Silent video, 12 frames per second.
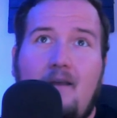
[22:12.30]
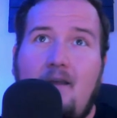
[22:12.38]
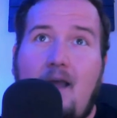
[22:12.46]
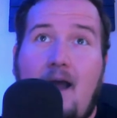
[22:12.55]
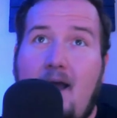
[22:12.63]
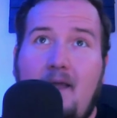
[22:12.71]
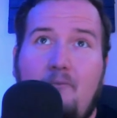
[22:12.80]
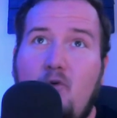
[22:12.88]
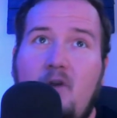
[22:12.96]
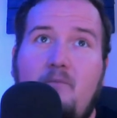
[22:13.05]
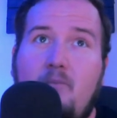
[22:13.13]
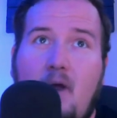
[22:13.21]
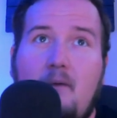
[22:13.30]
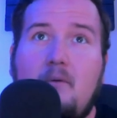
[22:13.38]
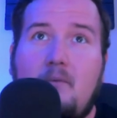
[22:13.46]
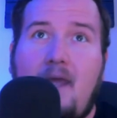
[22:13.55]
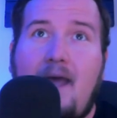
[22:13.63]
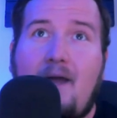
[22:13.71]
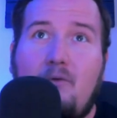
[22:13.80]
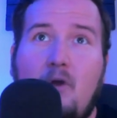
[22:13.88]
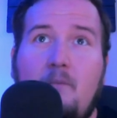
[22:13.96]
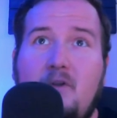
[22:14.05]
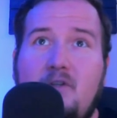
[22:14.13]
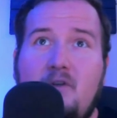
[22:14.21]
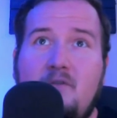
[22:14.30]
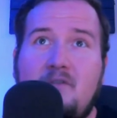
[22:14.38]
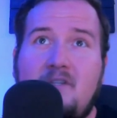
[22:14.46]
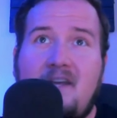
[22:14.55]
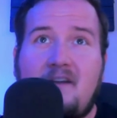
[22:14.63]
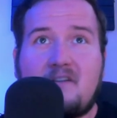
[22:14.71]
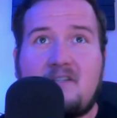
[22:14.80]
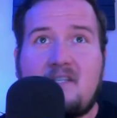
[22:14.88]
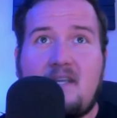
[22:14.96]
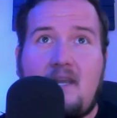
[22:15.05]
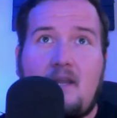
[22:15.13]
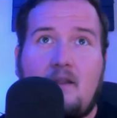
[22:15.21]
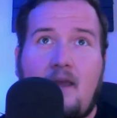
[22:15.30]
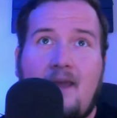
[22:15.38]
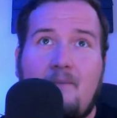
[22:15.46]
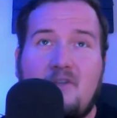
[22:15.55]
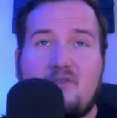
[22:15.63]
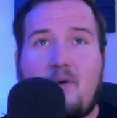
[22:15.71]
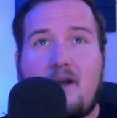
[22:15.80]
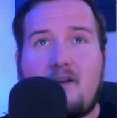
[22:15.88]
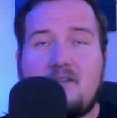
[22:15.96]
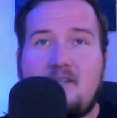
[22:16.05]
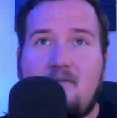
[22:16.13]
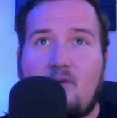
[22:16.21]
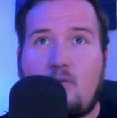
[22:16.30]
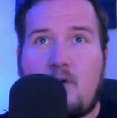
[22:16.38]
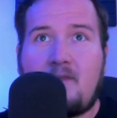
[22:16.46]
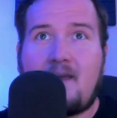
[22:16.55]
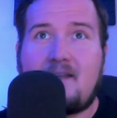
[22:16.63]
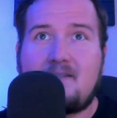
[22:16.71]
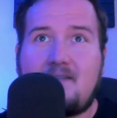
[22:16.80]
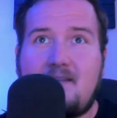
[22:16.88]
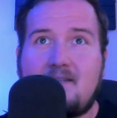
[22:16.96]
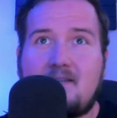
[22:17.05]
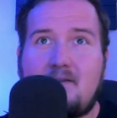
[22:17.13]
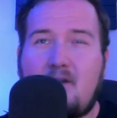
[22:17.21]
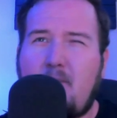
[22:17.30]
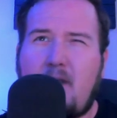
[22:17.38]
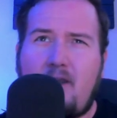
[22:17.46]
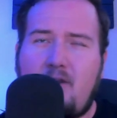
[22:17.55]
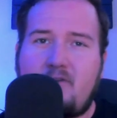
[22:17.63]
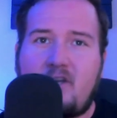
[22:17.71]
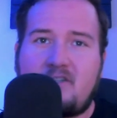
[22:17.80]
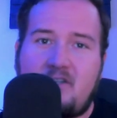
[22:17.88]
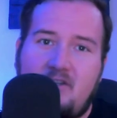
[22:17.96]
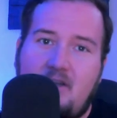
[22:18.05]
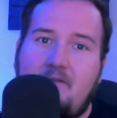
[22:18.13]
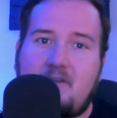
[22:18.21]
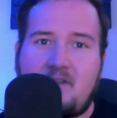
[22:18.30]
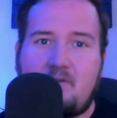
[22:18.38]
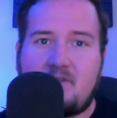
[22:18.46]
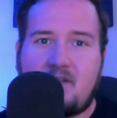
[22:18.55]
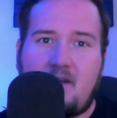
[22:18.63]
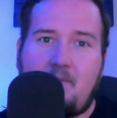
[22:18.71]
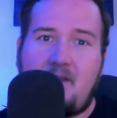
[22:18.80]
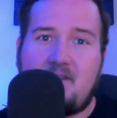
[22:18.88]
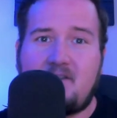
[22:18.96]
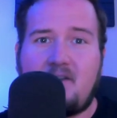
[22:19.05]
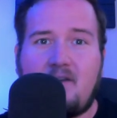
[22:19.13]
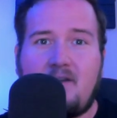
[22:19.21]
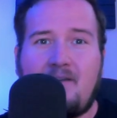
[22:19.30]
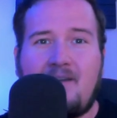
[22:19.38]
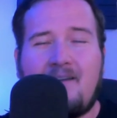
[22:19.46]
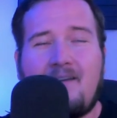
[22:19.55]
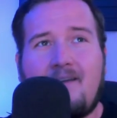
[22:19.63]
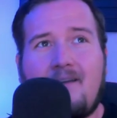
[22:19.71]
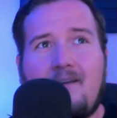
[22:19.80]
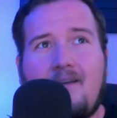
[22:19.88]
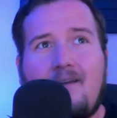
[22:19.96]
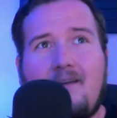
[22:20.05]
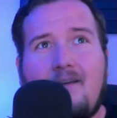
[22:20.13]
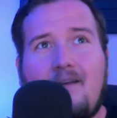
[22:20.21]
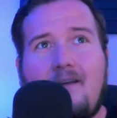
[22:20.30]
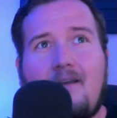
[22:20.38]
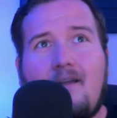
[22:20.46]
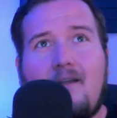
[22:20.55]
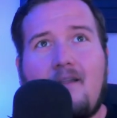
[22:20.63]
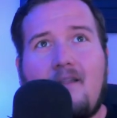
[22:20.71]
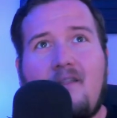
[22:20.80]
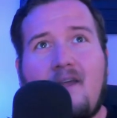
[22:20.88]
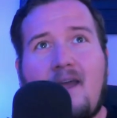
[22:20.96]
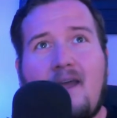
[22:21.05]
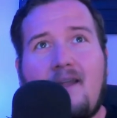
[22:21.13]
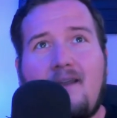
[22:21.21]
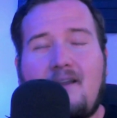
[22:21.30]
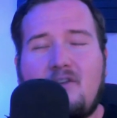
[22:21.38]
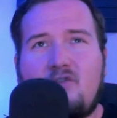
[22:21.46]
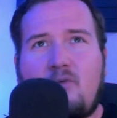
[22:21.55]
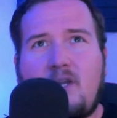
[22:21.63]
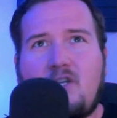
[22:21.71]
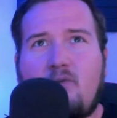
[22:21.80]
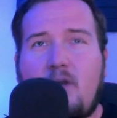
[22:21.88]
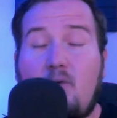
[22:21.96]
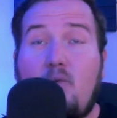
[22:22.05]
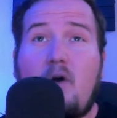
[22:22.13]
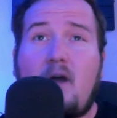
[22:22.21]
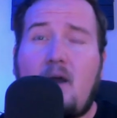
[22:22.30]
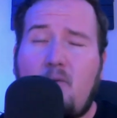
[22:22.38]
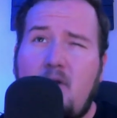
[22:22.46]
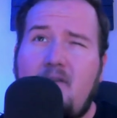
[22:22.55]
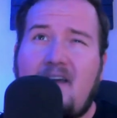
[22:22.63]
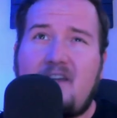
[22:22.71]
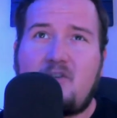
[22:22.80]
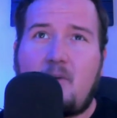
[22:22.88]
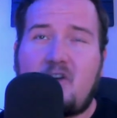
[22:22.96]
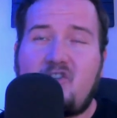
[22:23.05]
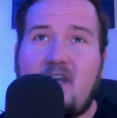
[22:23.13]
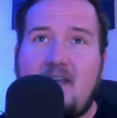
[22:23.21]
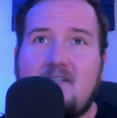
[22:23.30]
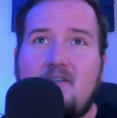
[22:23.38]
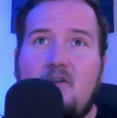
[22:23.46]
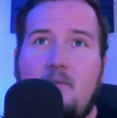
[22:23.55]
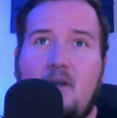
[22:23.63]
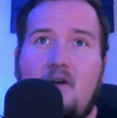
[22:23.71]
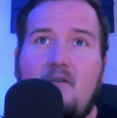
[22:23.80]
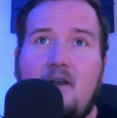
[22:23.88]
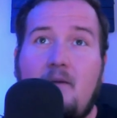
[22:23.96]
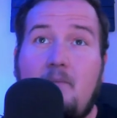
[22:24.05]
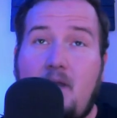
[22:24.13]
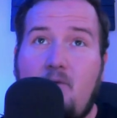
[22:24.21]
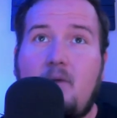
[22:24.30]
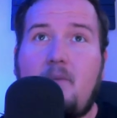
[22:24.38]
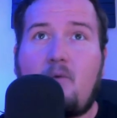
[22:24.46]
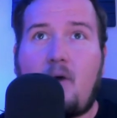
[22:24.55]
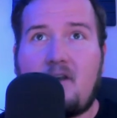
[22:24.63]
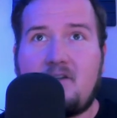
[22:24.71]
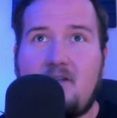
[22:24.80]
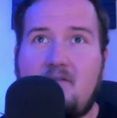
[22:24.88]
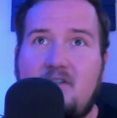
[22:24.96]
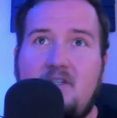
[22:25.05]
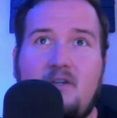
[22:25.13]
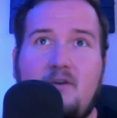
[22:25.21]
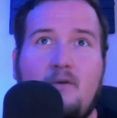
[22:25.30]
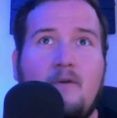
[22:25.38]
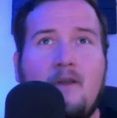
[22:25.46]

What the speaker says: I would have probably had Rome Odunze or CeeDee Lamb as wide receiver 1 that season. Nobody knew Justin Jefferson was going to be as good. Then in 2021, I would have had Jamar Chase a little bit over him, but he would have been wide receiver 2.